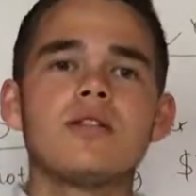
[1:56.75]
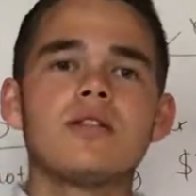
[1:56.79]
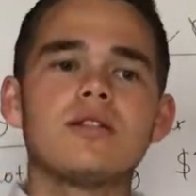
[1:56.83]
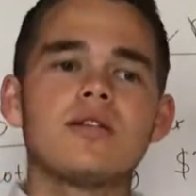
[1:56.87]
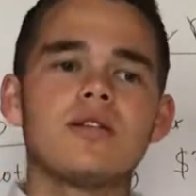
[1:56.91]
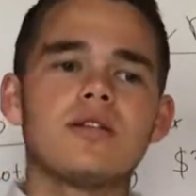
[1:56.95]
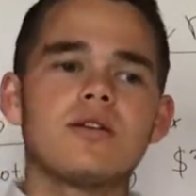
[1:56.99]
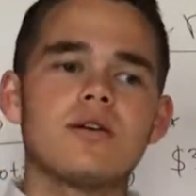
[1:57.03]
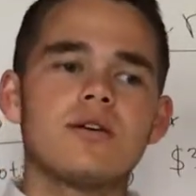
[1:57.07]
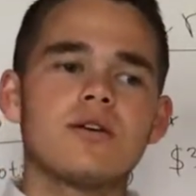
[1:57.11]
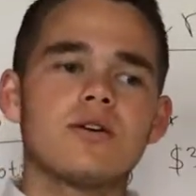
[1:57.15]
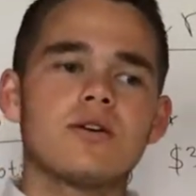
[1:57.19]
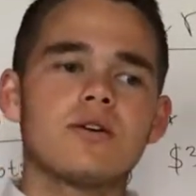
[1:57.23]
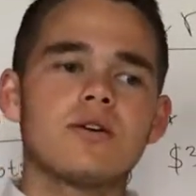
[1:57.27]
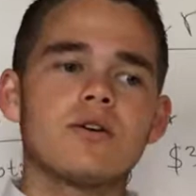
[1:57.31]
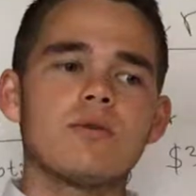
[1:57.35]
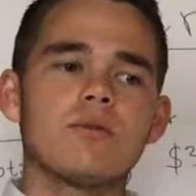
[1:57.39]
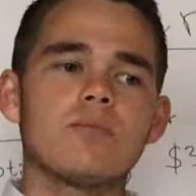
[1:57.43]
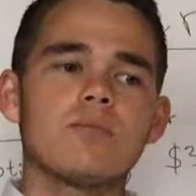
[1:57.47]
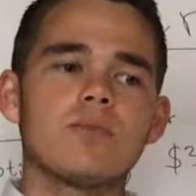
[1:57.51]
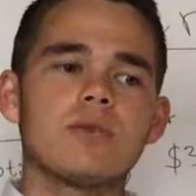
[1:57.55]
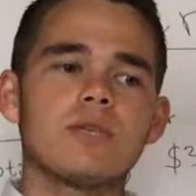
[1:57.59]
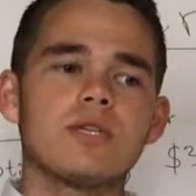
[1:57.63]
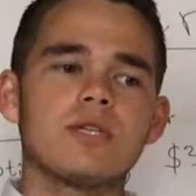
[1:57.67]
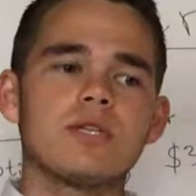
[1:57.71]
the
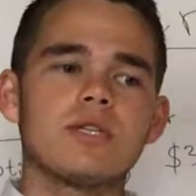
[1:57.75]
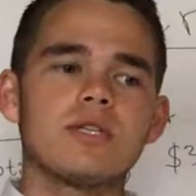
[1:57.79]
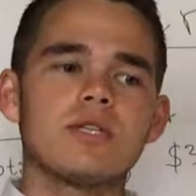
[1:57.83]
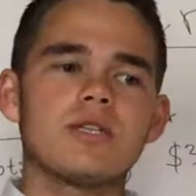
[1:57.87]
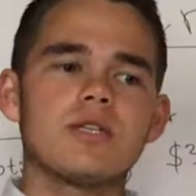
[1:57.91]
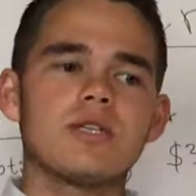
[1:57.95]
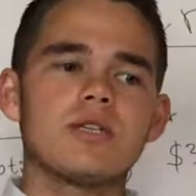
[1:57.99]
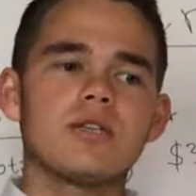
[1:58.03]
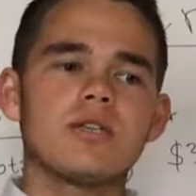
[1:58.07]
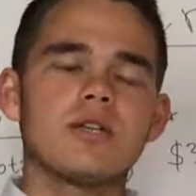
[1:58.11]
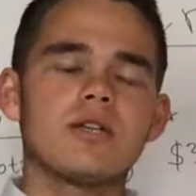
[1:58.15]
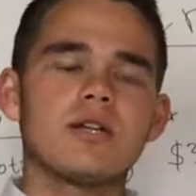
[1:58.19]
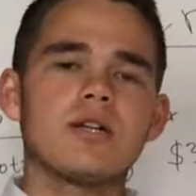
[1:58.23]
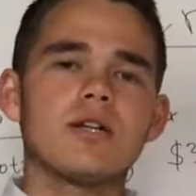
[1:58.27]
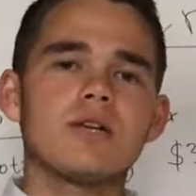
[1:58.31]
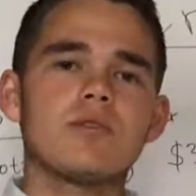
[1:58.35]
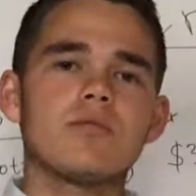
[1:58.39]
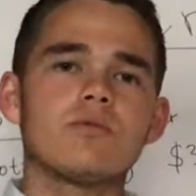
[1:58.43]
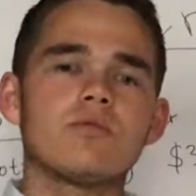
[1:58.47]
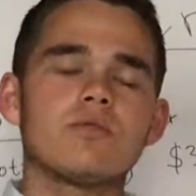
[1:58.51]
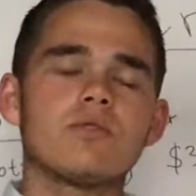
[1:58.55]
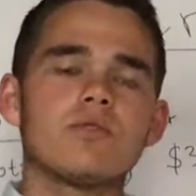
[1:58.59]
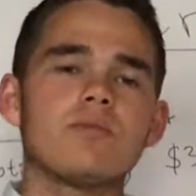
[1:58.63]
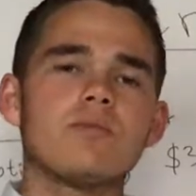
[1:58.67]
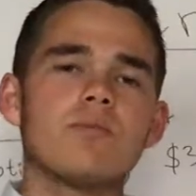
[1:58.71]
companies that allow you
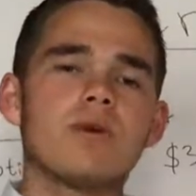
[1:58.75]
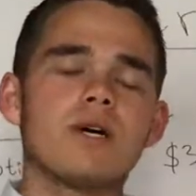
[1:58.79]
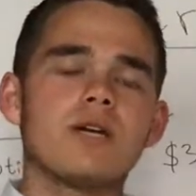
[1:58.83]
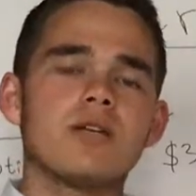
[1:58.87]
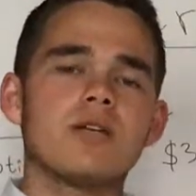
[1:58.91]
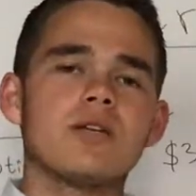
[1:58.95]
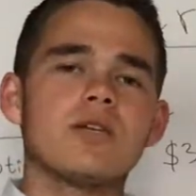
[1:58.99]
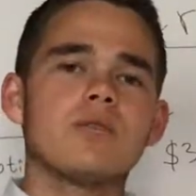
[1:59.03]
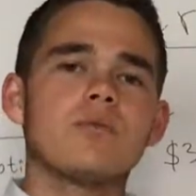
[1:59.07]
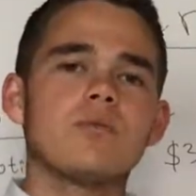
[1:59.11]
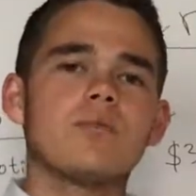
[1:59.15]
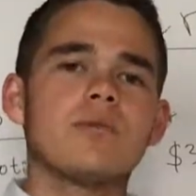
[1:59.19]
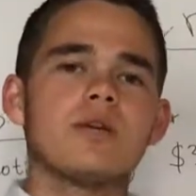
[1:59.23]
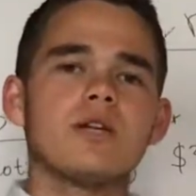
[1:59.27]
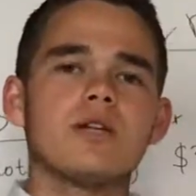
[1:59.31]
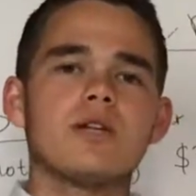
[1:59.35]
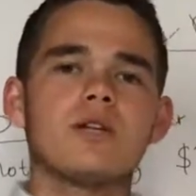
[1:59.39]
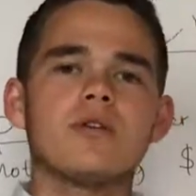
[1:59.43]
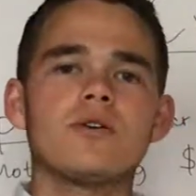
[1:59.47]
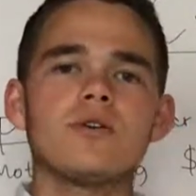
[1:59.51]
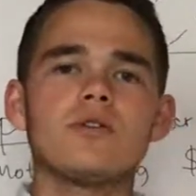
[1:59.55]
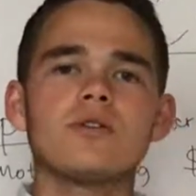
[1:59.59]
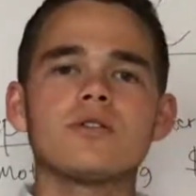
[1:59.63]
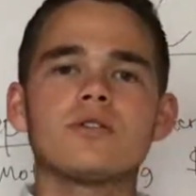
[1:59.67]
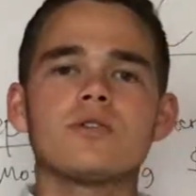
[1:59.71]
to buy a domain
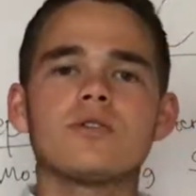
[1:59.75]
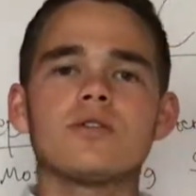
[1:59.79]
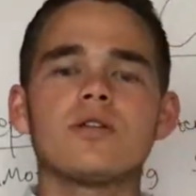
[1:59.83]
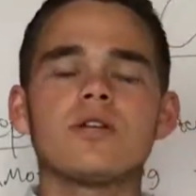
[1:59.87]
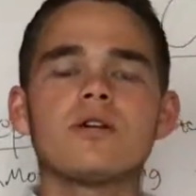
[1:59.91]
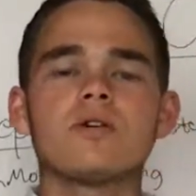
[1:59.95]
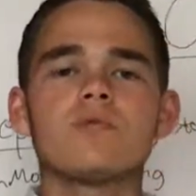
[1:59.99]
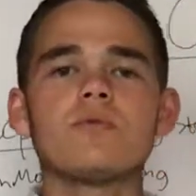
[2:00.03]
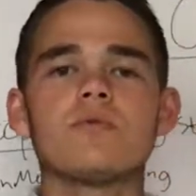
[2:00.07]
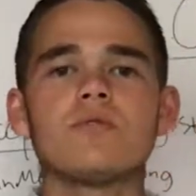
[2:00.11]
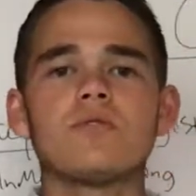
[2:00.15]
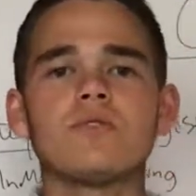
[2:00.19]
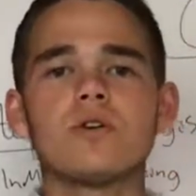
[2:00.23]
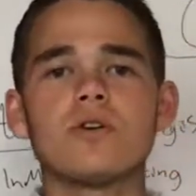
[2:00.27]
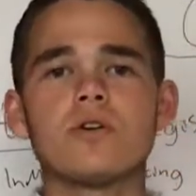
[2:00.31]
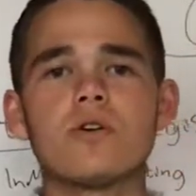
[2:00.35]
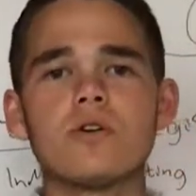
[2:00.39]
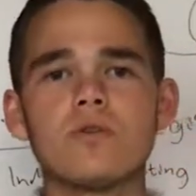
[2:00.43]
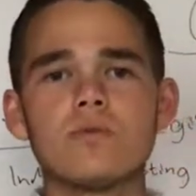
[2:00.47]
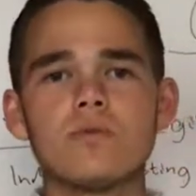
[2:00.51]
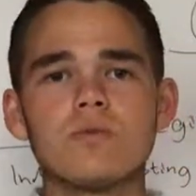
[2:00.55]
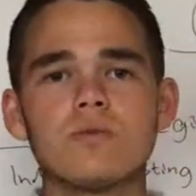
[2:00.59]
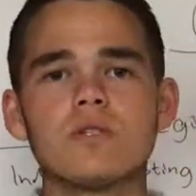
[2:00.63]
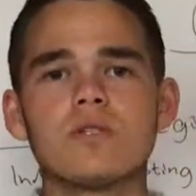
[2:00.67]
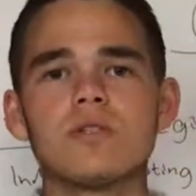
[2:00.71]
also allow you to
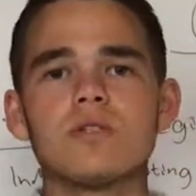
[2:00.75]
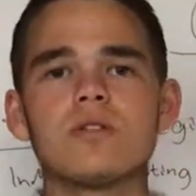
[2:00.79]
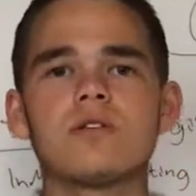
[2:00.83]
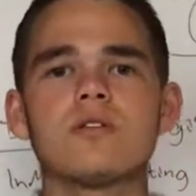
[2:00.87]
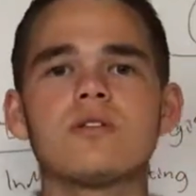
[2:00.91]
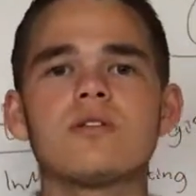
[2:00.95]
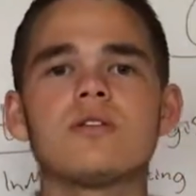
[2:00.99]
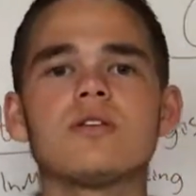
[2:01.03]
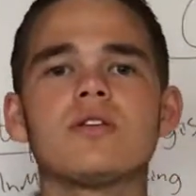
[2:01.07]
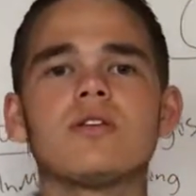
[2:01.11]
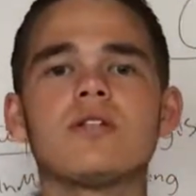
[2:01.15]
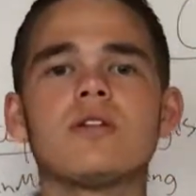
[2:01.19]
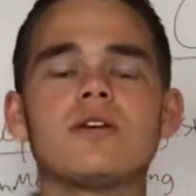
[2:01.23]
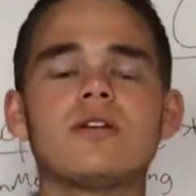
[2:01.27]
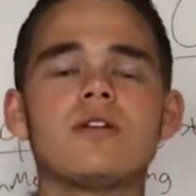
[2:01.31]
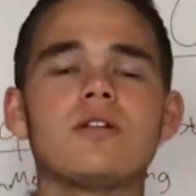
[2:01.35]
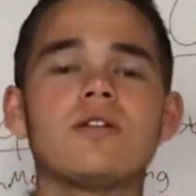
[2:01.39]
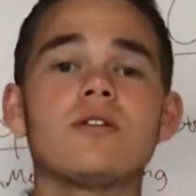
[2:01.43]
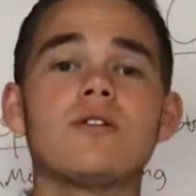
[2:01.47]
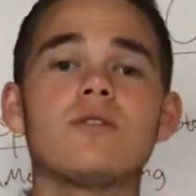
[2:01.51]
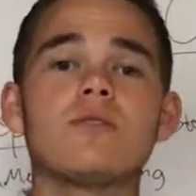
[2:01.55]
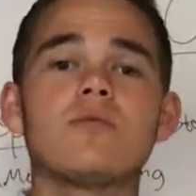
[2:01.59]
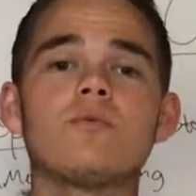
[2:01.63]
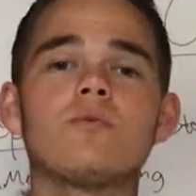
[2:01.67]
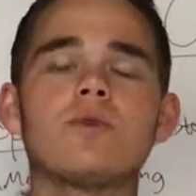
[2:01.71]
host the
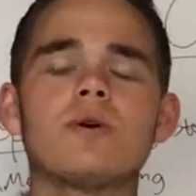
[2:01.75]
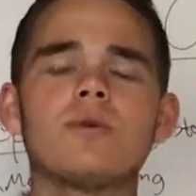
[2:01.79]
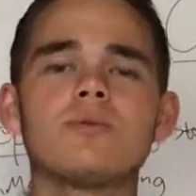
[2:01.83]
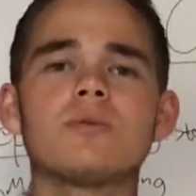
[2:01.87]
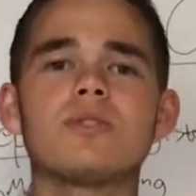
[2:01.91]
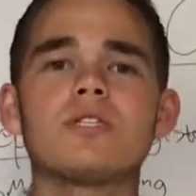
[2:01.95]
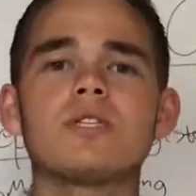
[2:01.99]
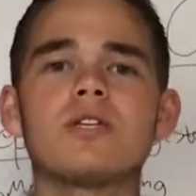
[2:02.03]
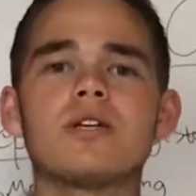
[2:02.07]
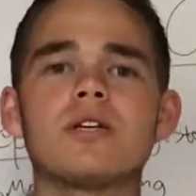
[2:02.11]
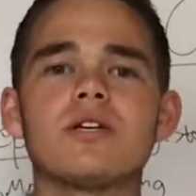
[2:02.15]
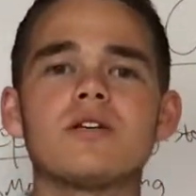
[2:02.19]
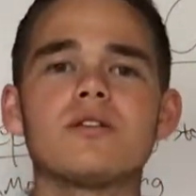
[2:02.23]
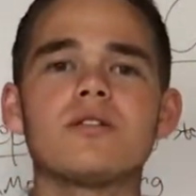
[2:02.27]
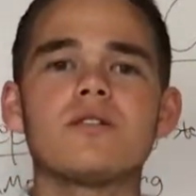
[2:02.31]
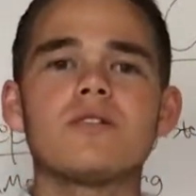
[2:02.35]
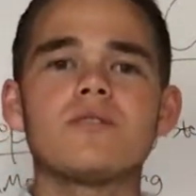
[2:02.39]
website